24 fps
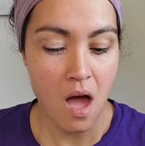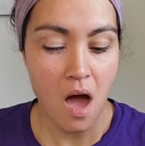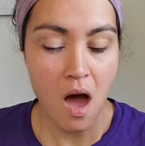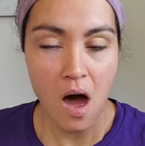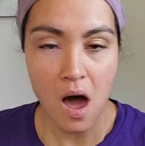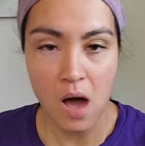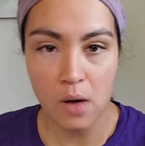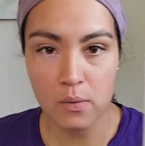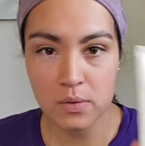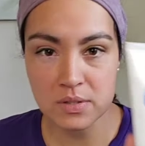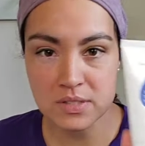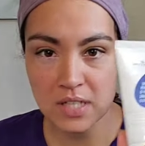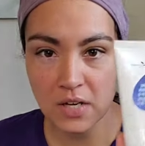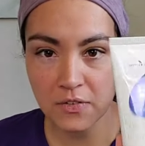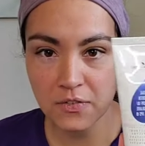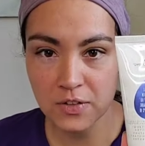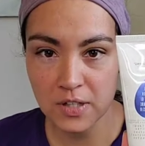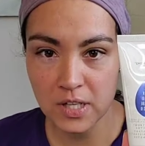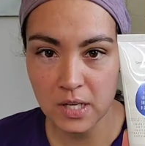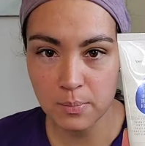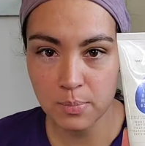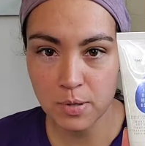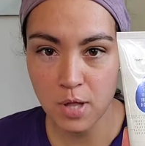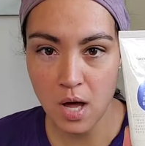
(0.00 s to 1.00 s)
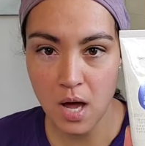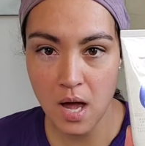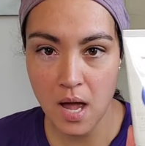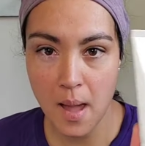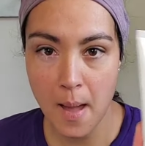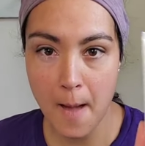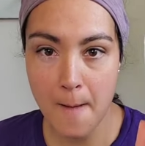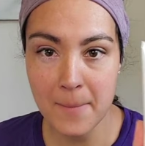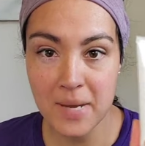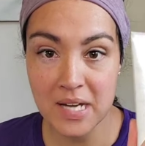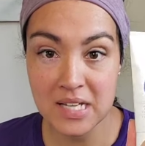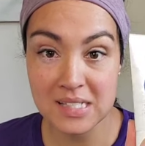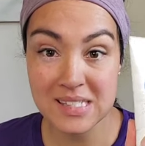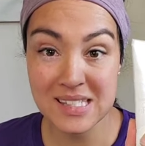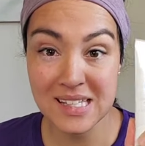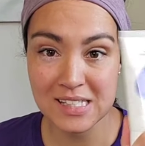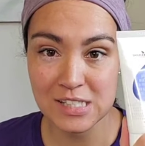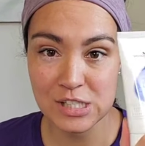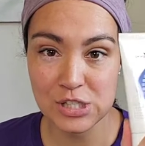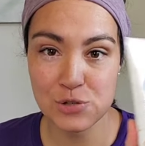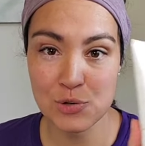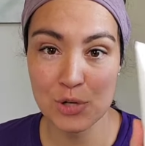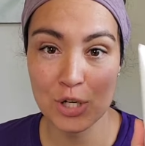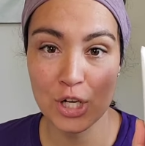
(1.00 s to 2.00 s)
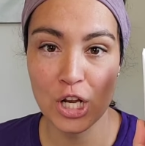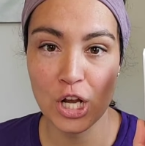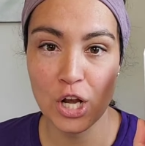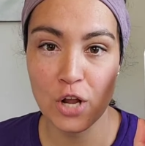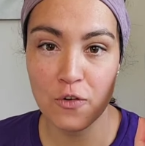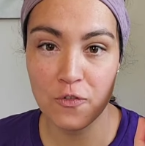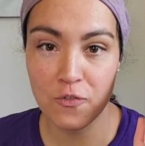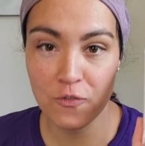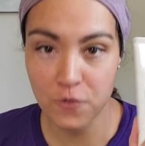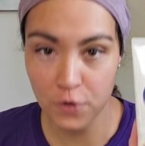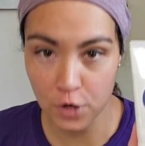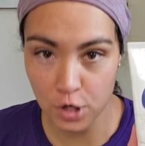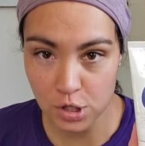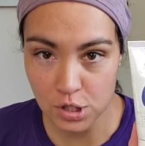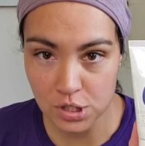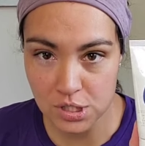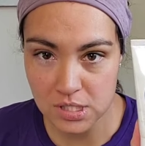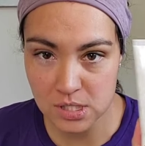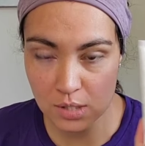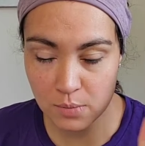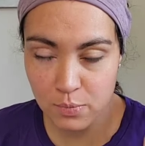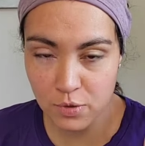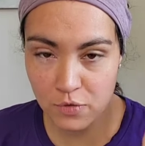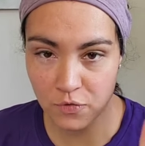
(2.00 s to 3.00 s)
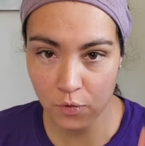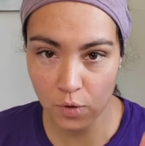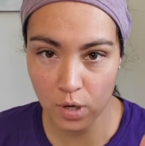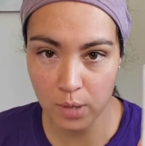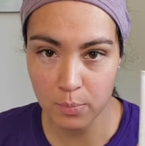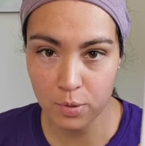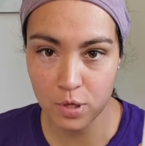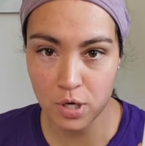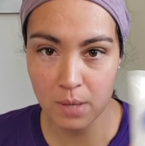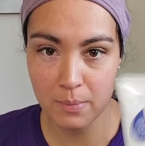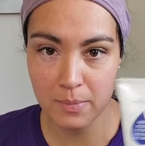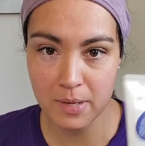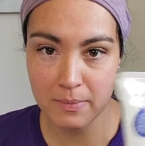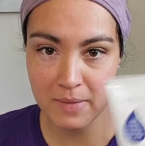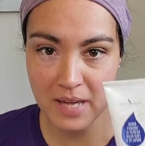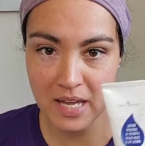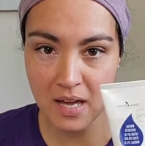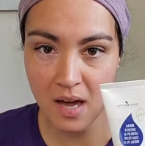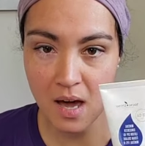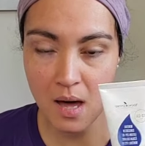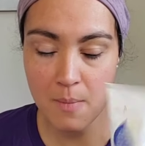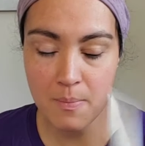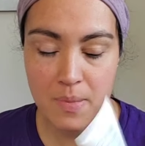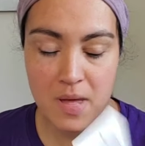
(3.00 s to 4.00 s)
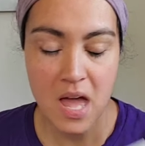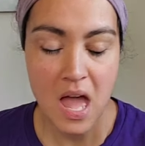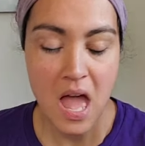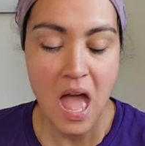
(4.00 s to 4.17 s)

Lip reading: I will definitely apply my sunscreen first before I put on my makeup.